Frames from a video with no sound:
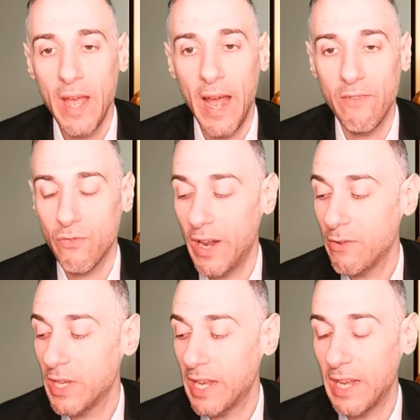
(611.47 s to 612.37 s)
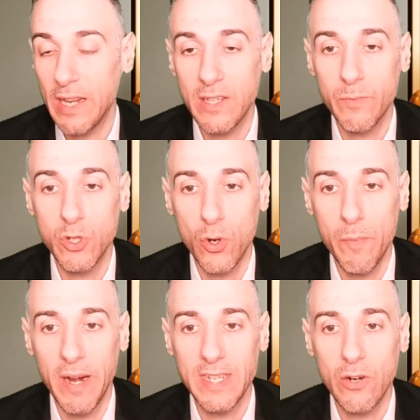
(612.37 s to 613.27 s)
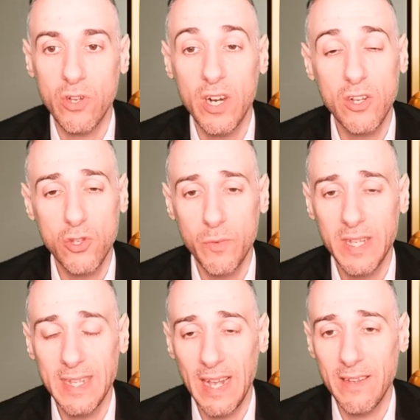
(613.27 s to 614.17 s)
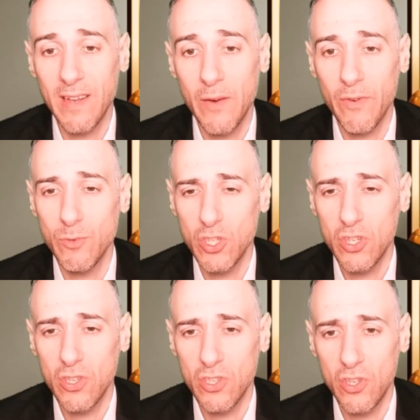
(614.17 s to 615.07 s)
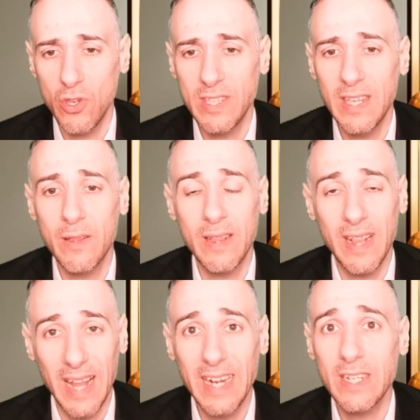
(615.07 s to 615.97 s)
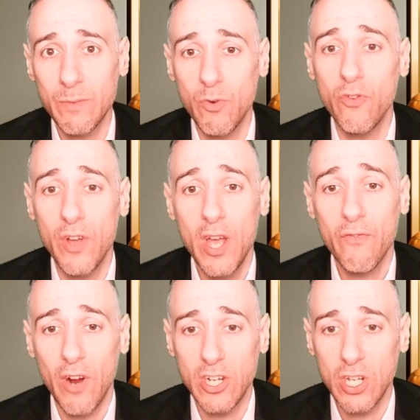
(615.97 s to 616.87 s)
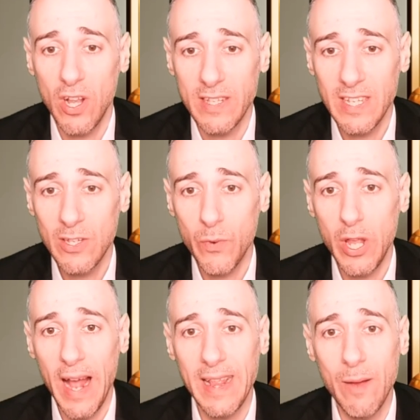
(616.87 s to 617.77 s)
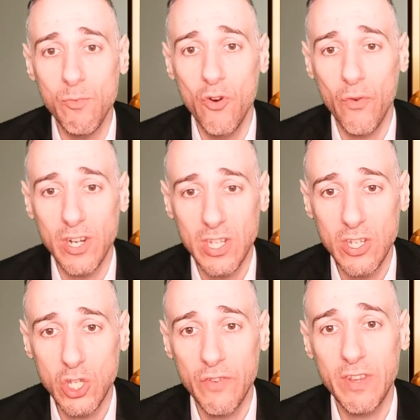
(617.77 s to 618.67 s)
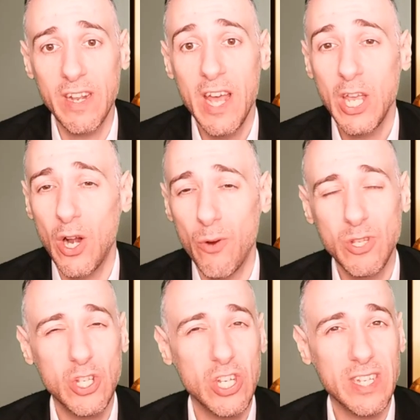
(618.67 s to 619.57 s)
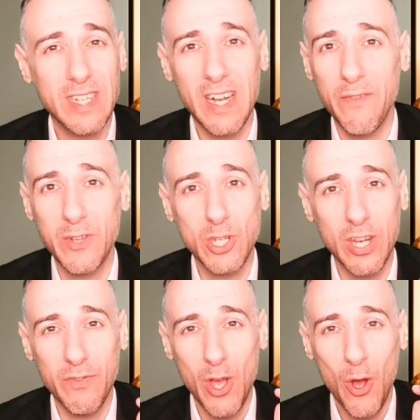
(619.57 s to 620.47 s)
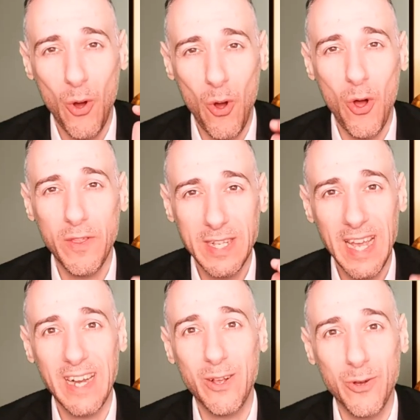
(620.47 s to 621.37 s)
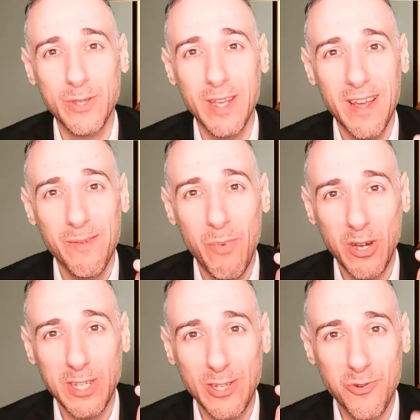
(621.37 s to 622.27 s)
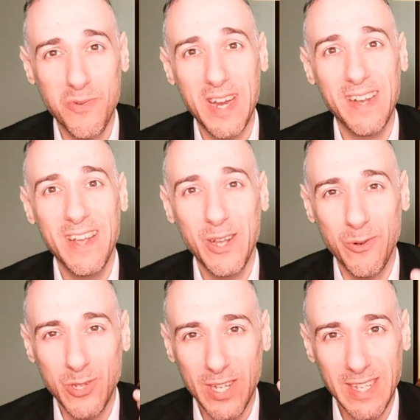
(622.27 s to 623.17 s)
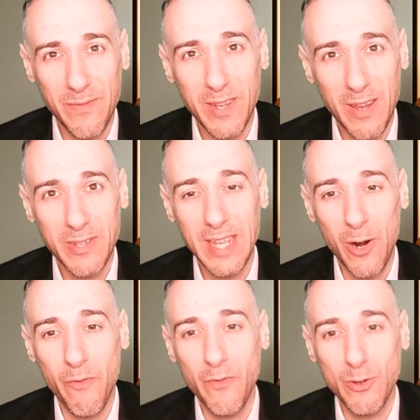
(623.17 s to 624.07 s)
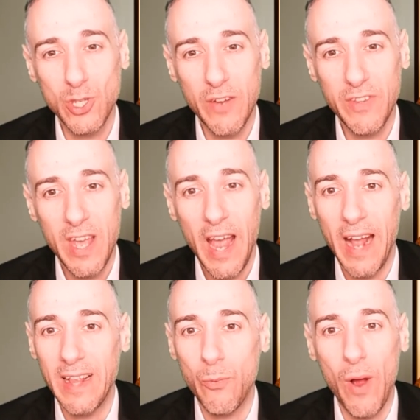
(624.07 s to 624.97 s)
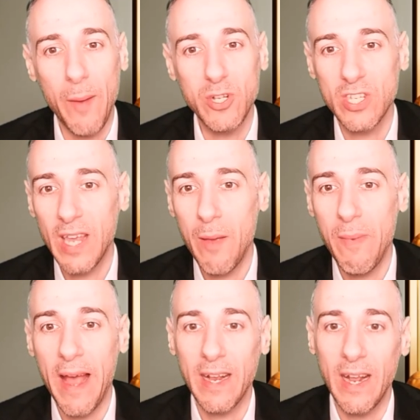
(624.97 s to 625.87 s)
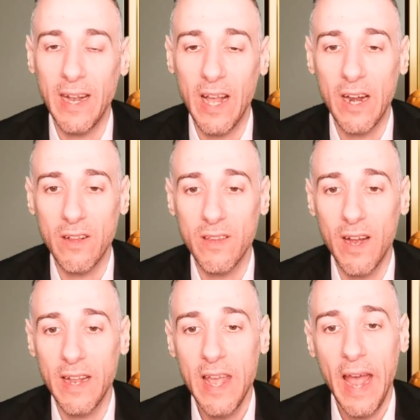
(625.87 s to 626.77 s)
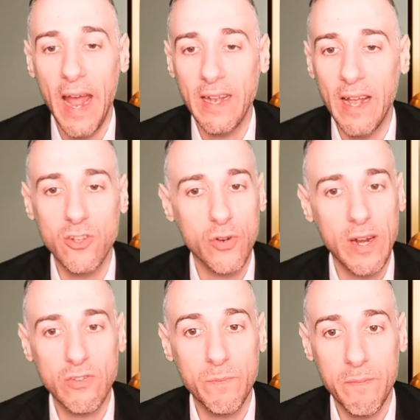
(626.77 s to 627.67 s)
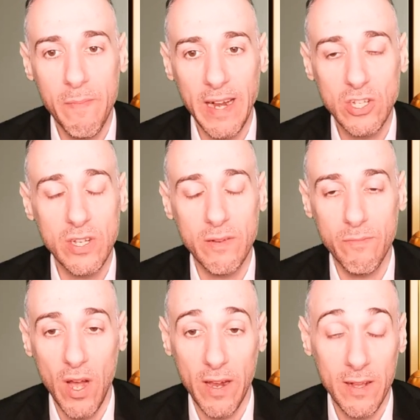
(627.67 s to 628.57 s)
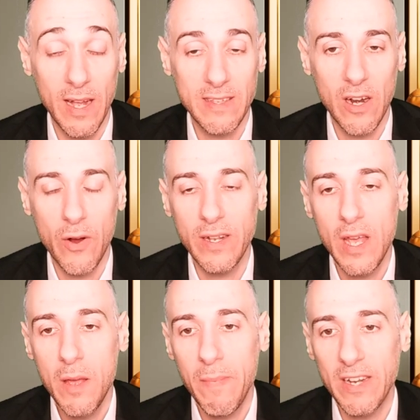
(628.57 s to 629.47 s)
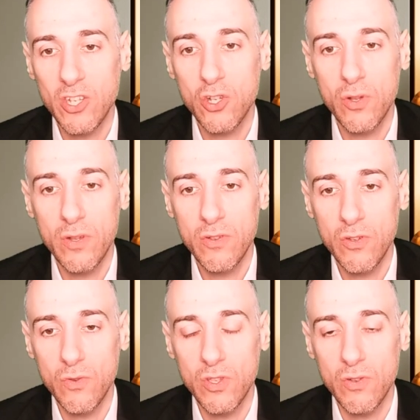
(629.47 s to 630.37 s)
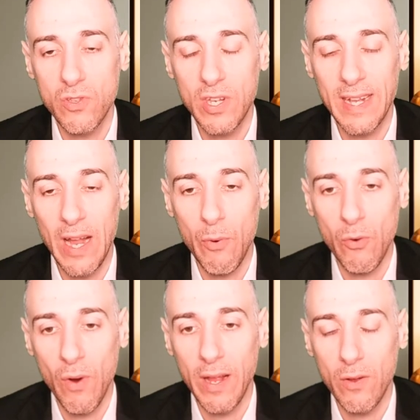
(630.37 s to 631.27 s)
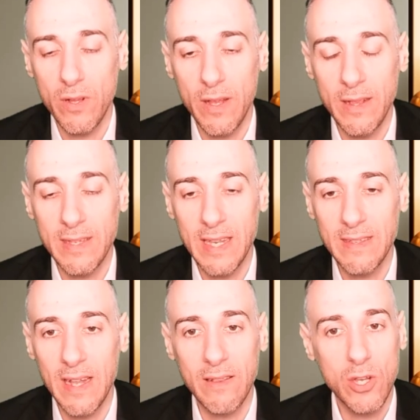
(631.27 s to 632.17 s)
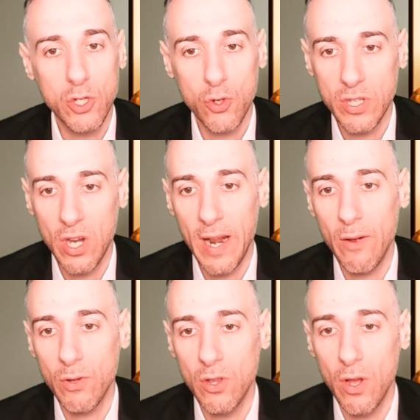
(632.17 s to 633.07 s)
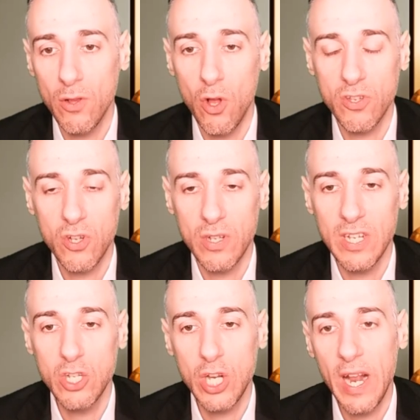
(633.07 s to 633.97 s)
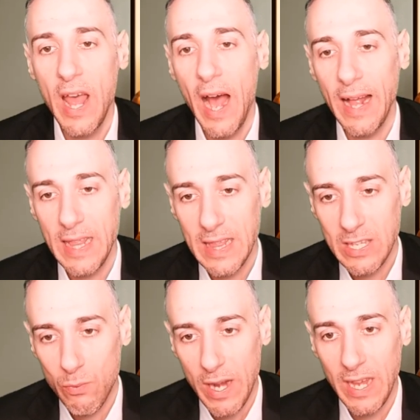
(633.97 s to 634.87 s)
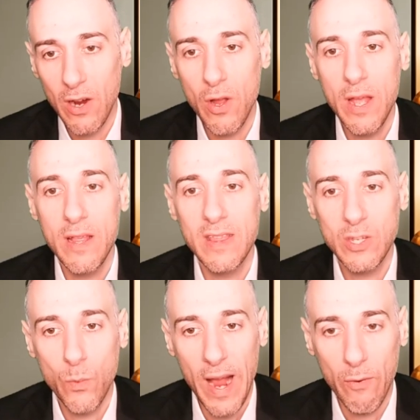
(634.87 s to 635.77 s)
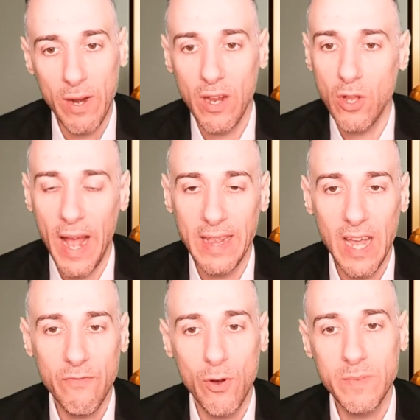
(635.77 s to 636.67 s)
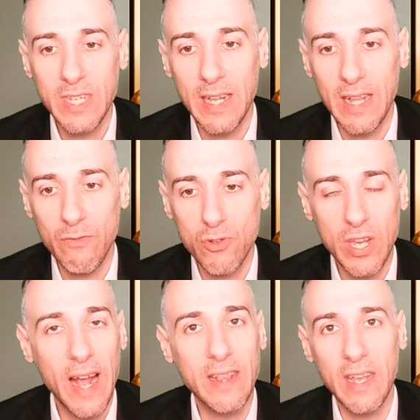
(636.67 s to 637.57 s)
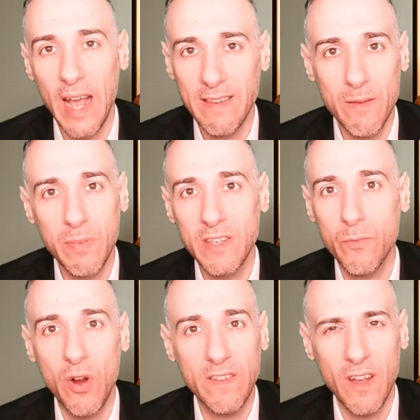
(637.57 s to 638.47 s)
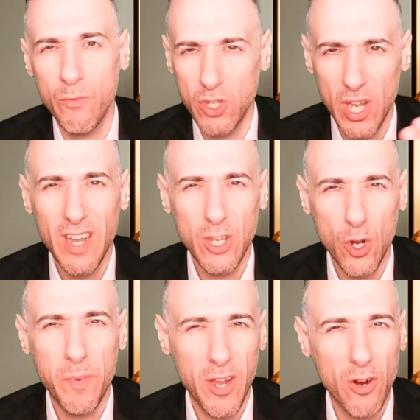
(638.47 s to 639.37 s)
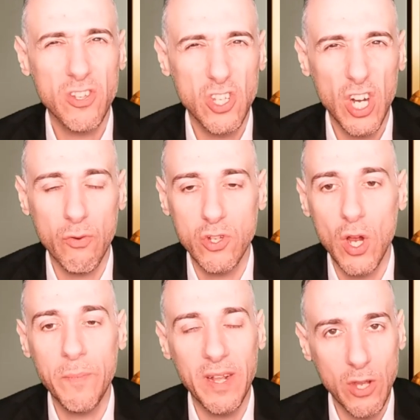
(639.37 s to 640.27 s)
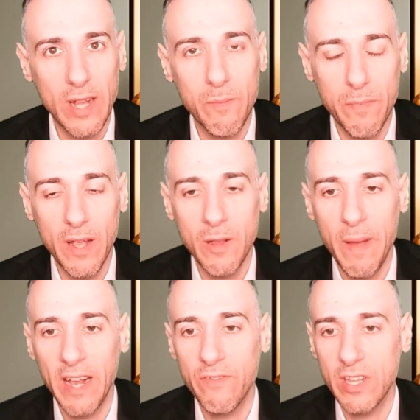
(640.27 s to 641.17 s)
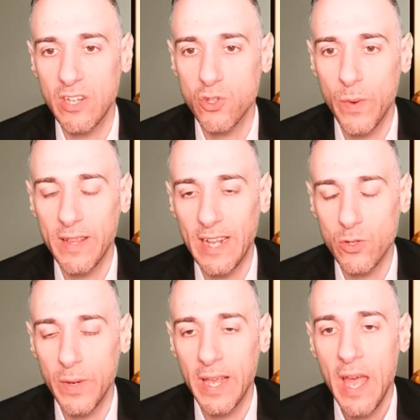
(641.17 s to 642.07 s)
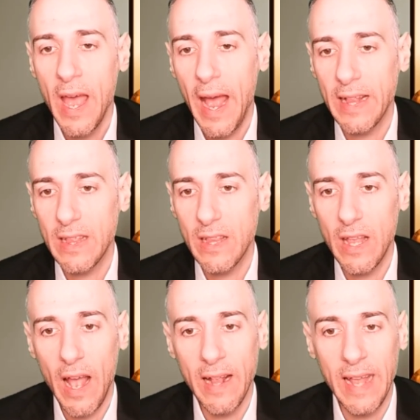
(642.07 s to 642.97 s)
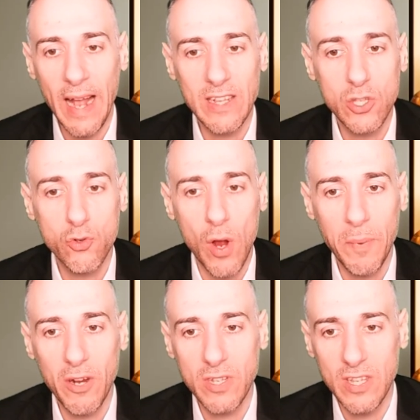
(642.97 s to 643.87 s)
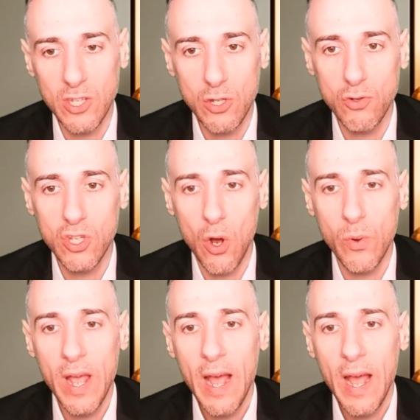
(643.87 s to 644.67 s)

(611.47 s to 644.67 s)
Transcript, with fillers: And for now, taking it into majority buy territory. I'm going to zoom into the daily time frame just so you, so you can see the latest move for IG clients. This is where you had that move where it shifted. You know, it was just enough to shift all the technicals. Box is green, you know, just enough to give us that overview shift, and then wham, it just came back and, and got undone. And, and traders managed to, clients on our end managed to, to, to, to get that run right in the sense that shorts got out, long started to initiate. I think this right here, this whack right here, you had the FOMC and then after you had the SNB surprise cut, which European currencies generally dropped, and then you had the, the Bank of England as well that tweak. And and they had this drop here to this new zone.